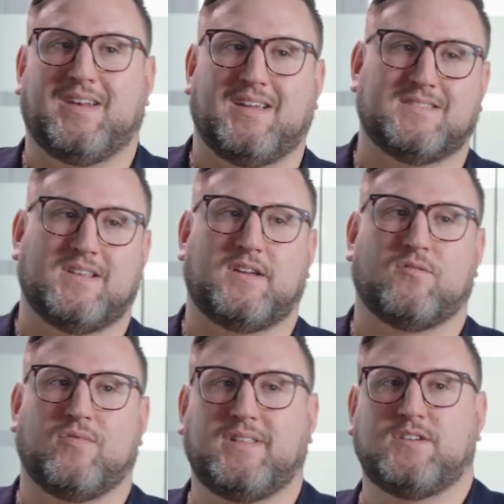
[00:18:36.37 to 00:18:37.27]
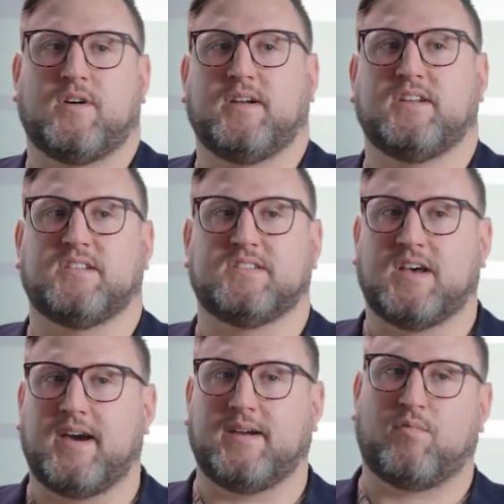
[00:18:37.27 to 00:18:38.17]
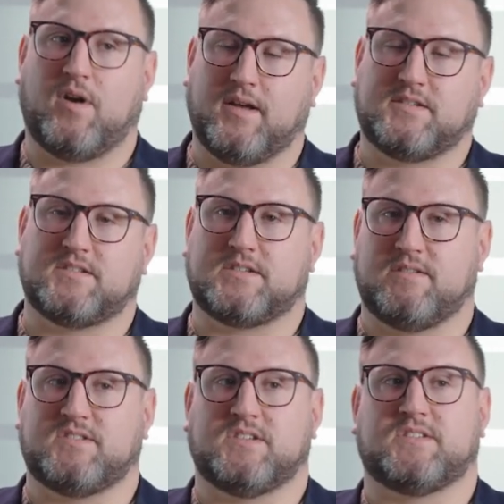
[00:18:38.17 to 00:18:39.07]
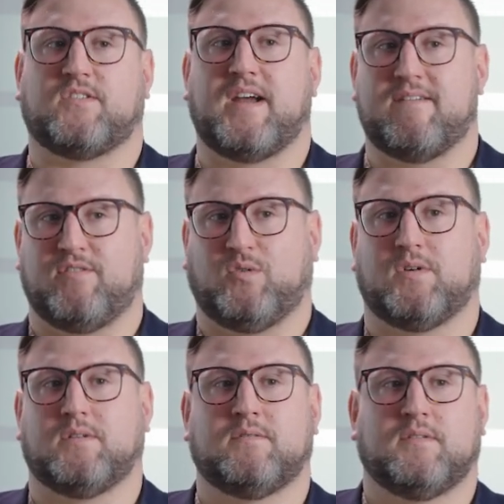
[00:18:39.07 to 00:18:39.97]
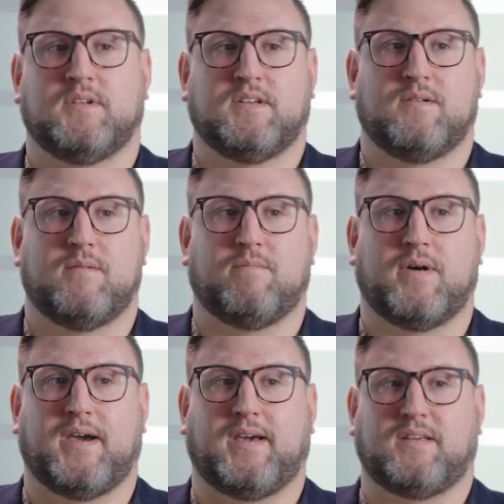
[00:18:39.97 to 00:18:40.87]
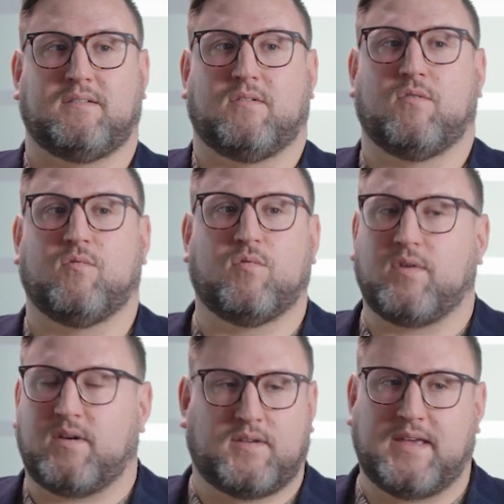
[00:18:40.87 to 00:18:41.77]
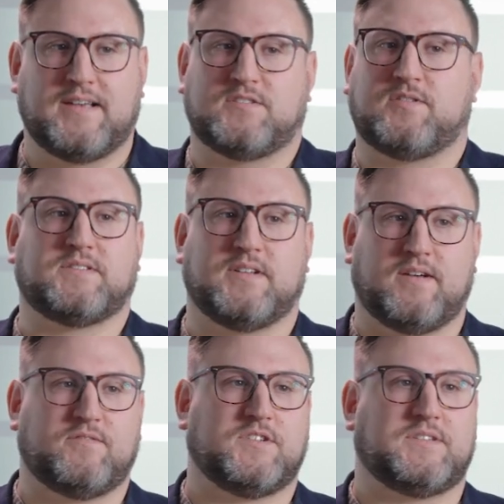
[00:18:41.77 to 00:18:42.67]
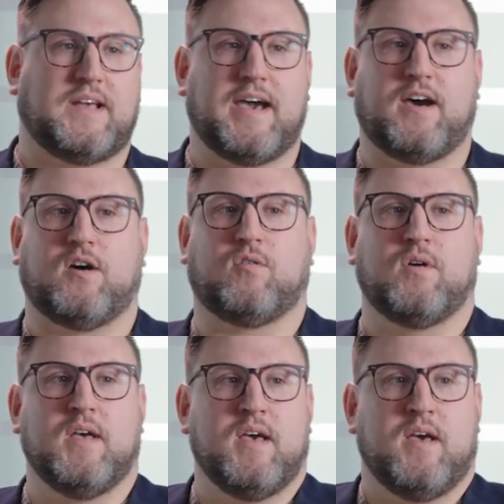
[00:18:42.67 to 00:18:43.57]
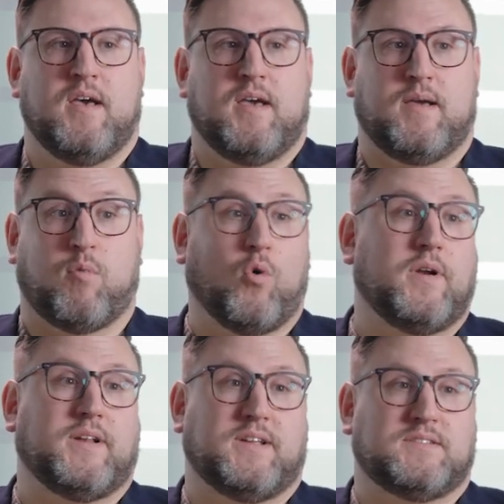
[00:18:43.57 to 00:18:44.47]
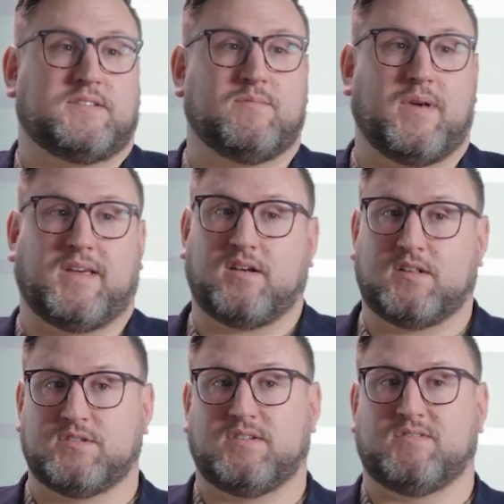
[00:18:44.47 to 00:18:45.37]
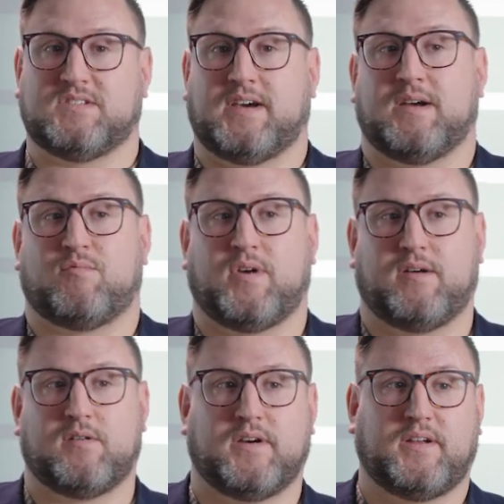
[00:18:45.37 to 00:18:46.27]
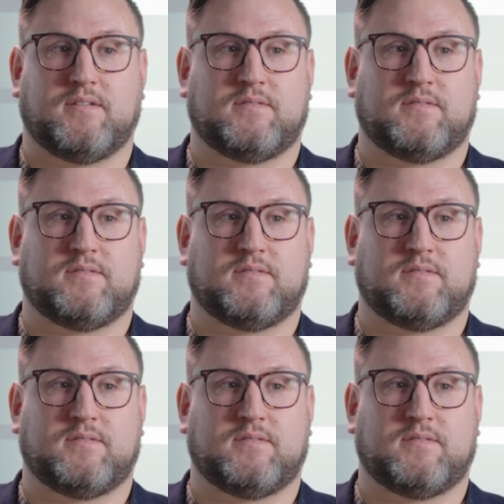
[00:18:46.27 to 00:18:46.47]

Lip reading: is that you're really trying to design products and services for everyone. We can't stress enough just how important it is to make inclusive design a priority.